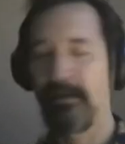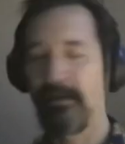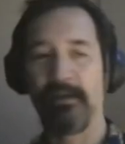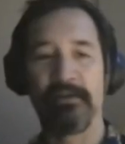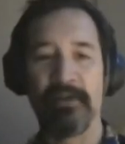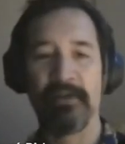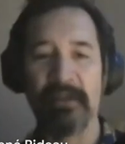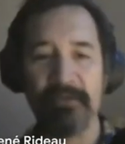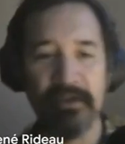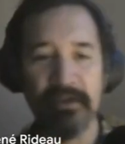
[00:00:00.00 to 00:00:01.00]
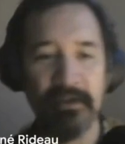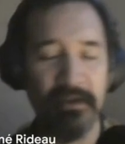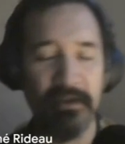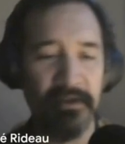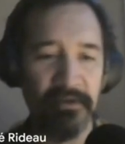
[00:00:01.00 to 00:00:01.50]
and the
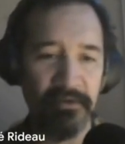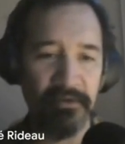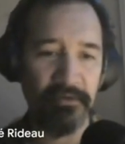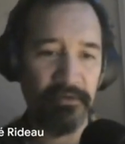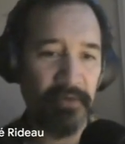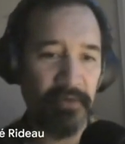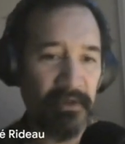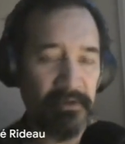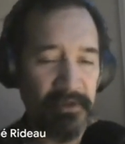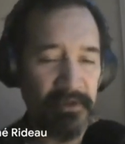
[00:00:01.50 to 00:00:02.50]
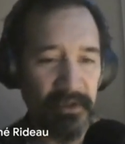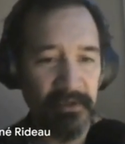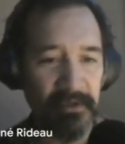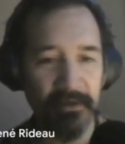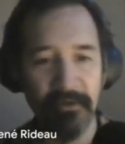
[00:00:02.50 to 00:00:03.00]
NFT is used to track the
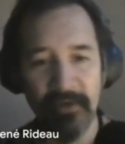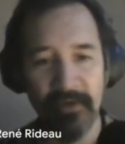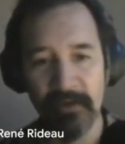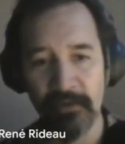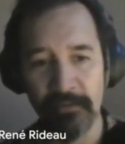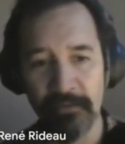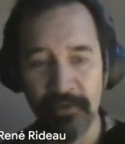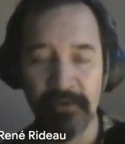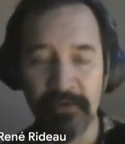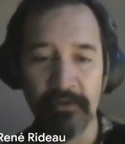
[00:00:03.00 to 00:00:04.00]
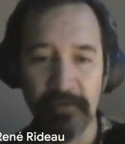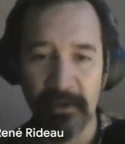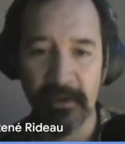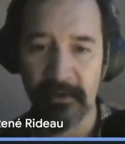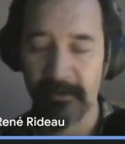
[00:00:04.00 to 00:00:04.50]
state of our bridge contract.